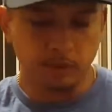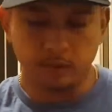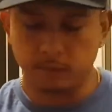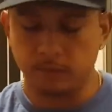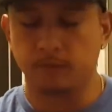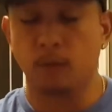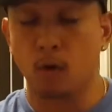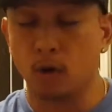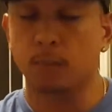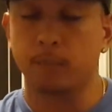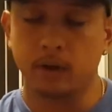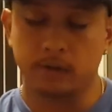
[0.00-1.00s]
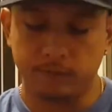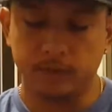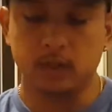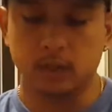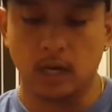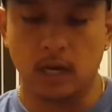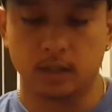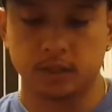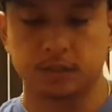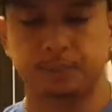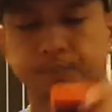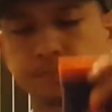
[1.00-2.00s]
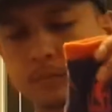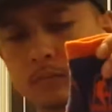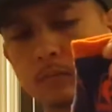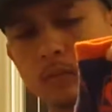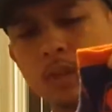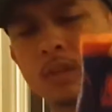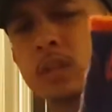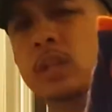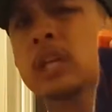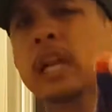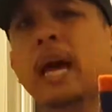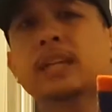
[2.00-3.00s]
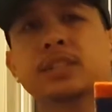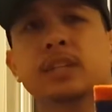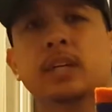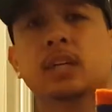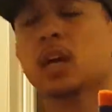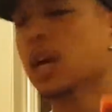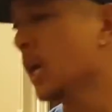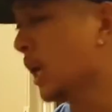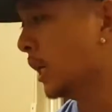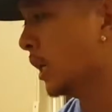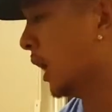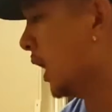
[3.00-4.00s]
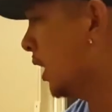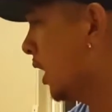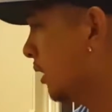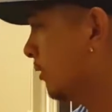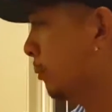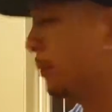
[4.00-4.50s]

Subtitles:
Bare Feet socks, the elastic. Now I have